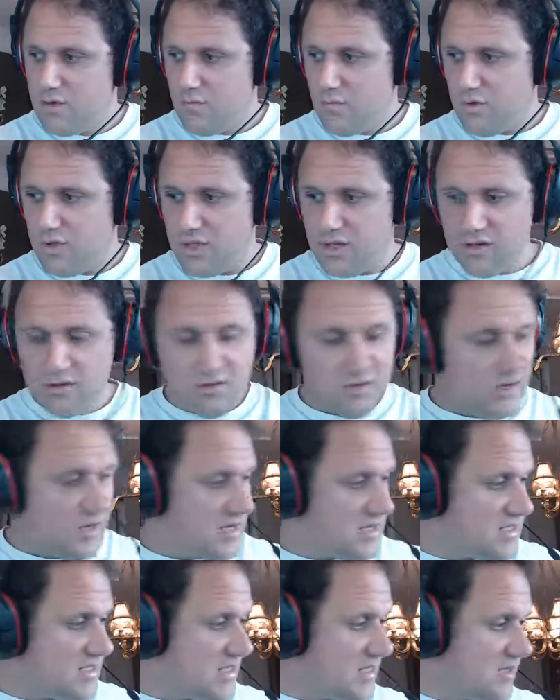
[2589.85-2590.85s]
We'll get a good
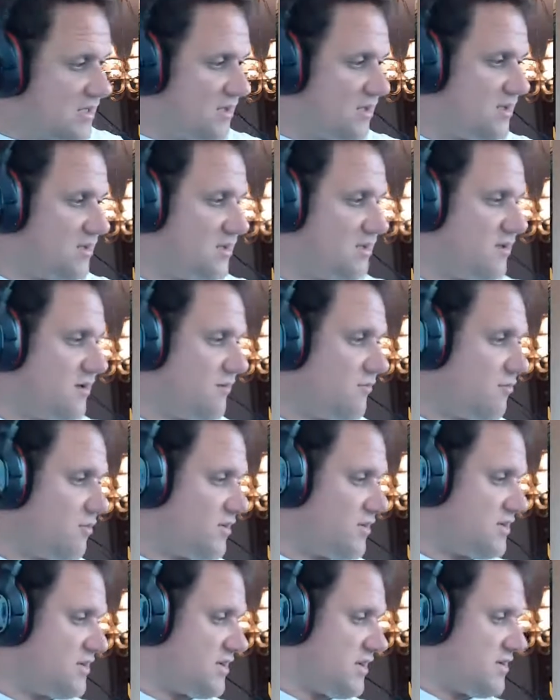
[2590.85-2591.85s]
idea of
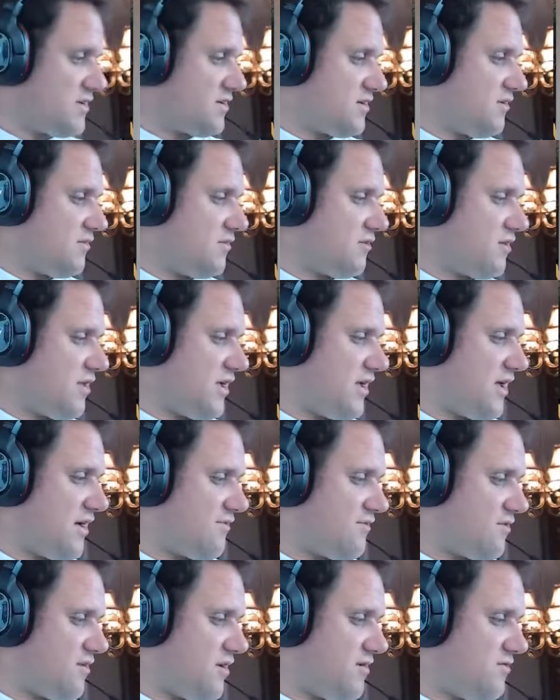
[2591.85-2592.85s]
what this guy's going to look like
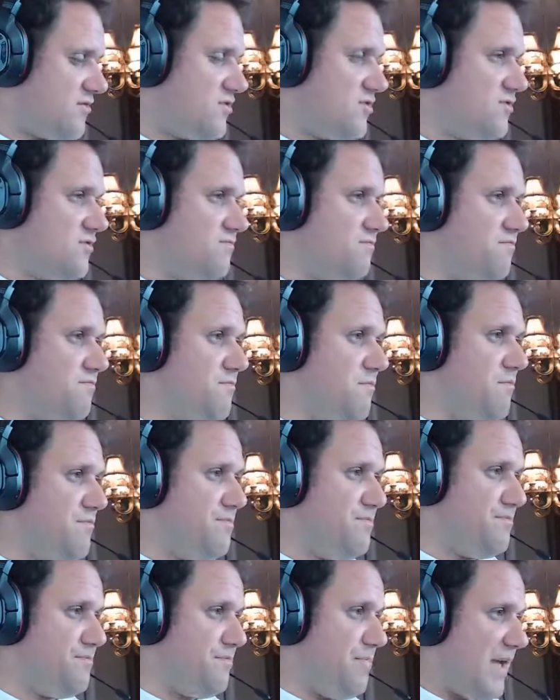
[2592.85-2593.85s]
after I
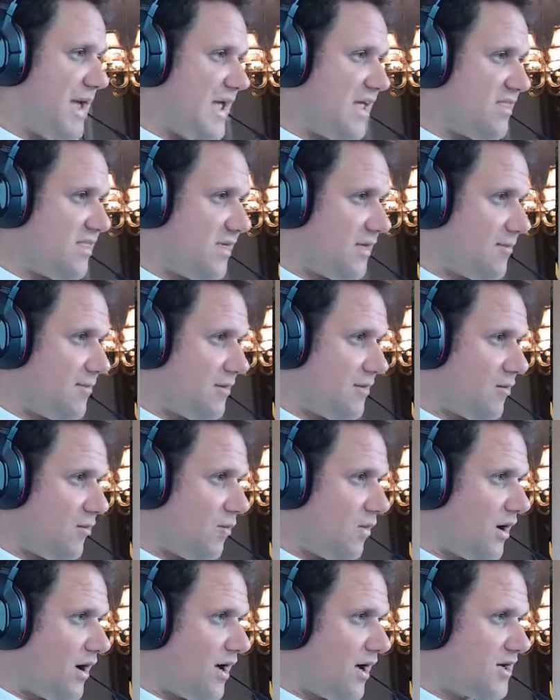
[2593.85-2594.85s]
bathe him in a
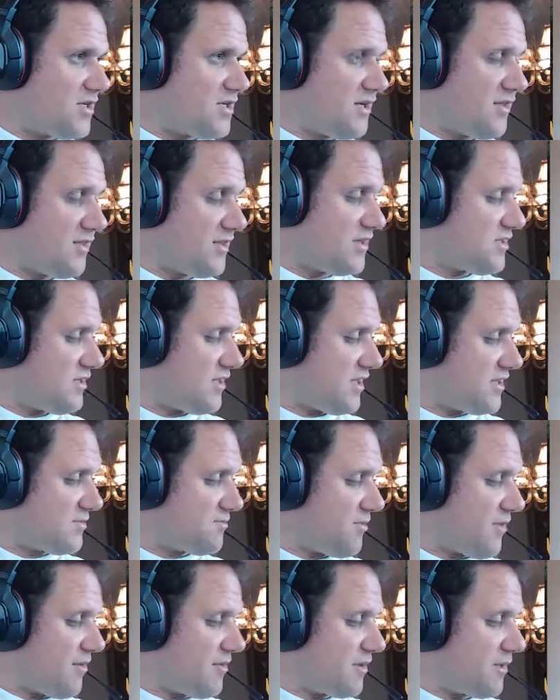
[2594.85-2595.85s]
wash, and that's
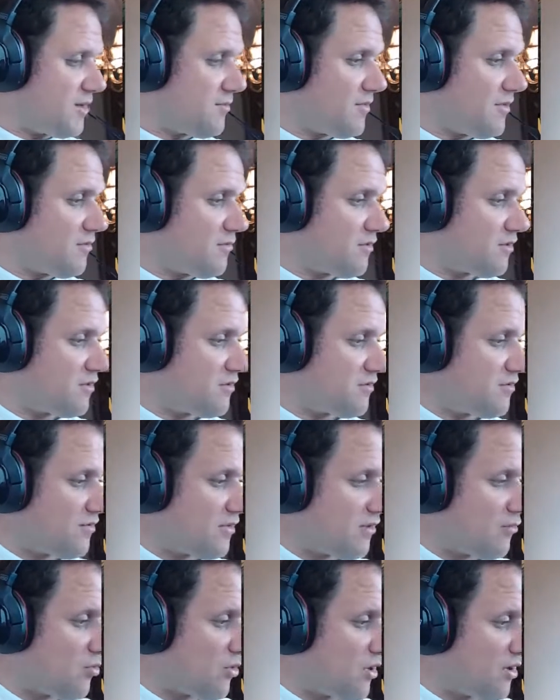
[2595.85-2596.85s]
probably going to be
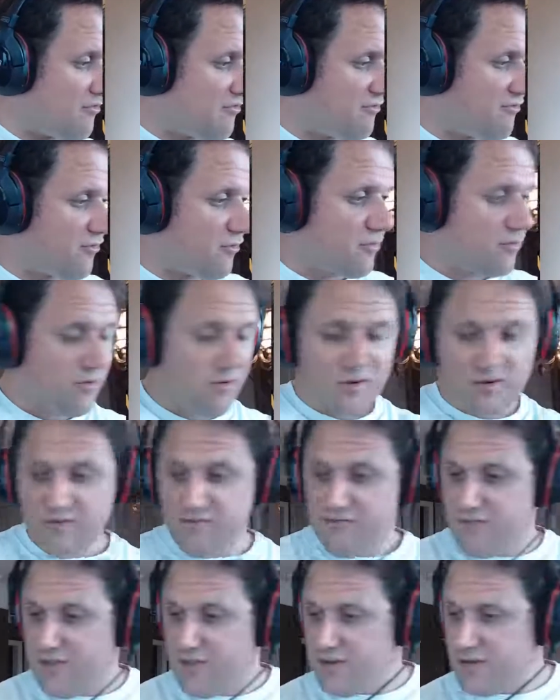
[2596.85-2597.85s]
where I further
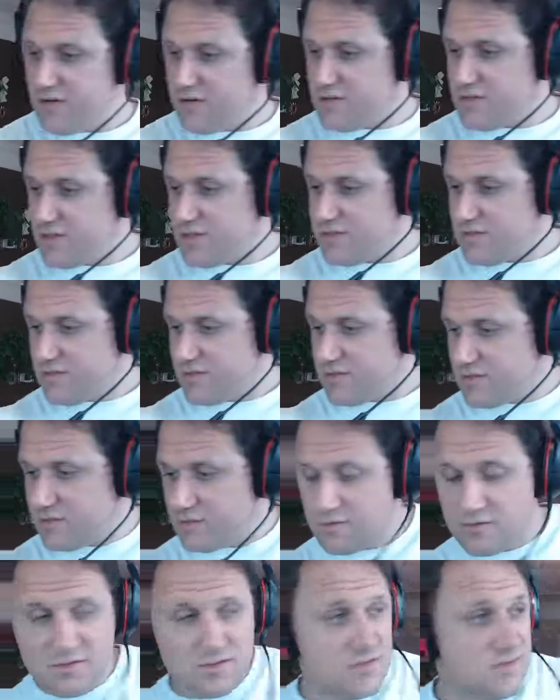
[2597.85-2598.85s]
offend your senses,
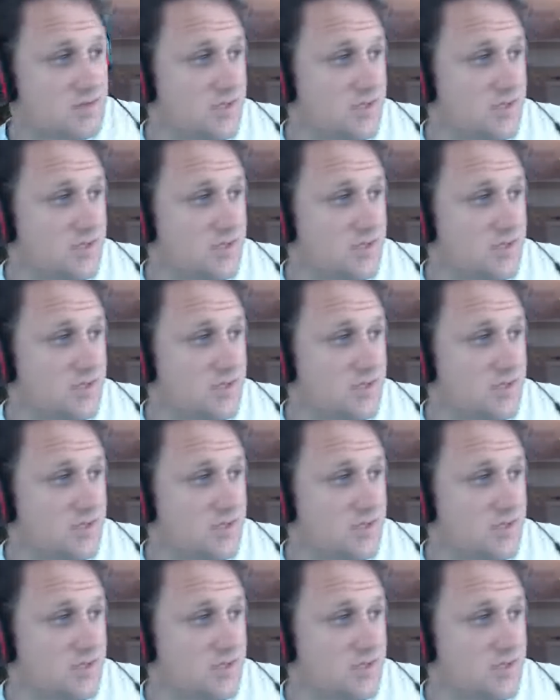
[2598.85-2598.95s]
Lewis.